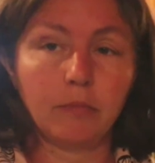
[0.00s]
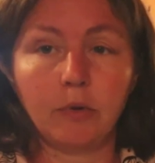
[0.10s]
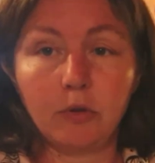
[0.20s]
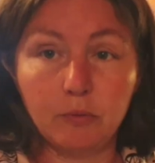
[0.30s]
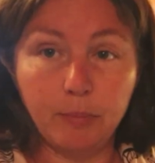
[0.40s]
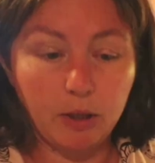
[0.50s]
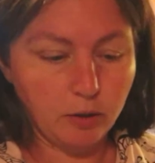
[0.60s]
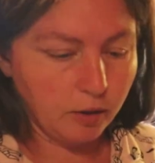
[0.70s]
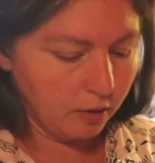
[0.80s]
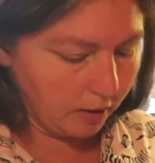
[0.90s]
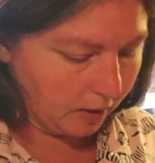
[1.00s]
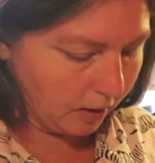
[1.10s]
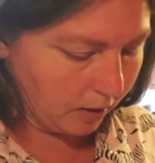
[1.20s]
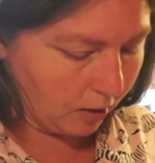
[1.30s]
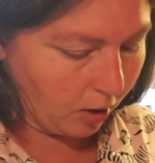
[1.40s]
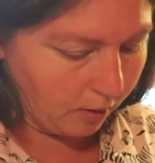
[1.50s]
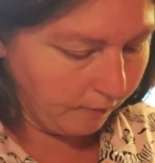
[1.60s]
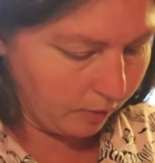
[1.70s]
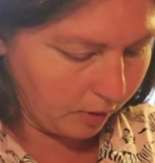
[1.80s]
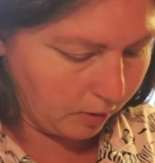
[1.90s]
use butter and olive
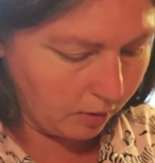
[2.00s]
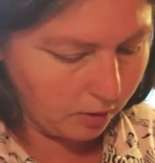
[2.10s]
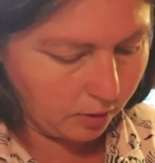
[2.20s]
oil.